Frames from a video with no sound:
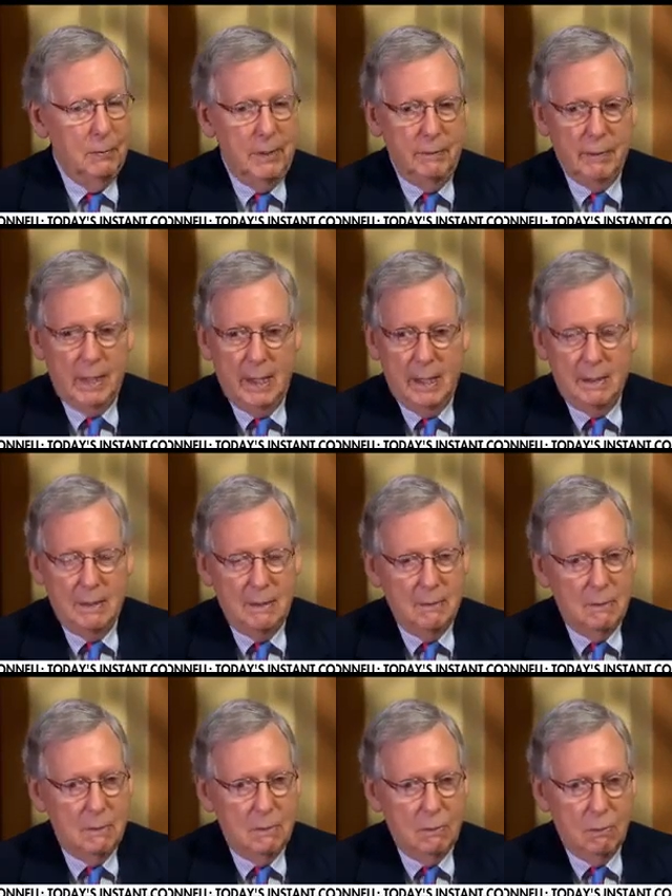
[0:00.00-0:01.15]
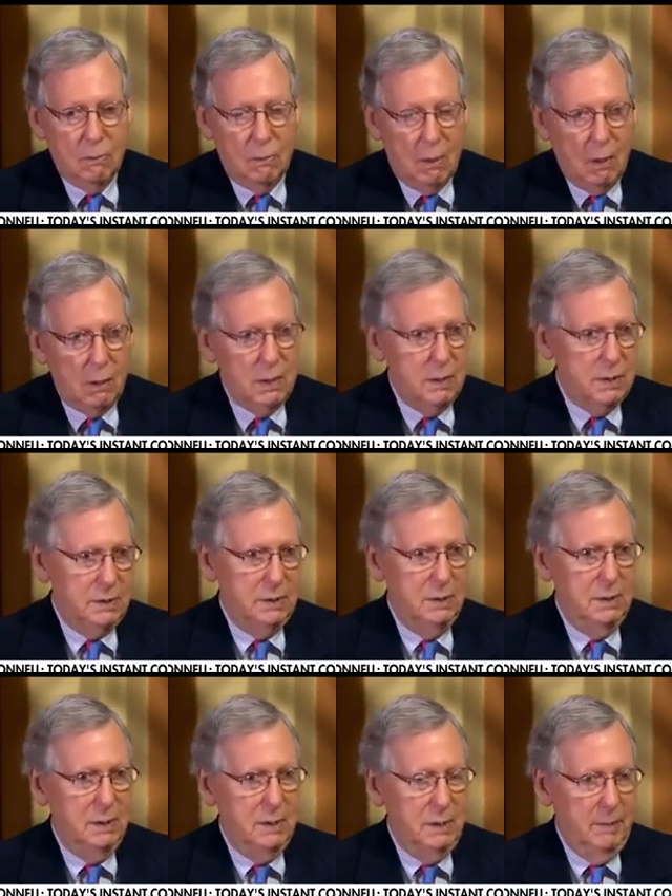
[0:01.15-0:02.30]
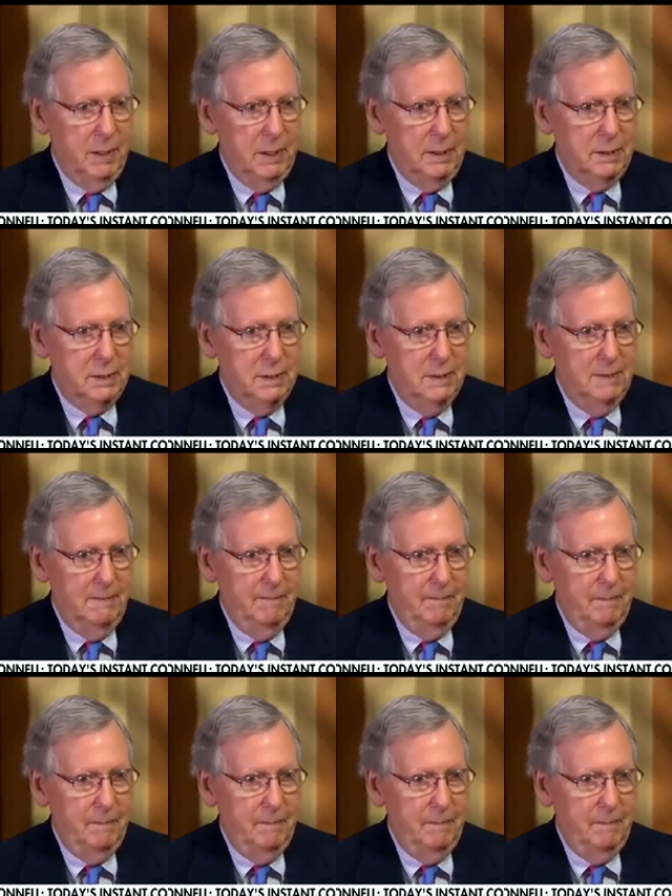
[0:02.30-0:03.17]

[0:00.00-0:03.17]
We've had raucous debates.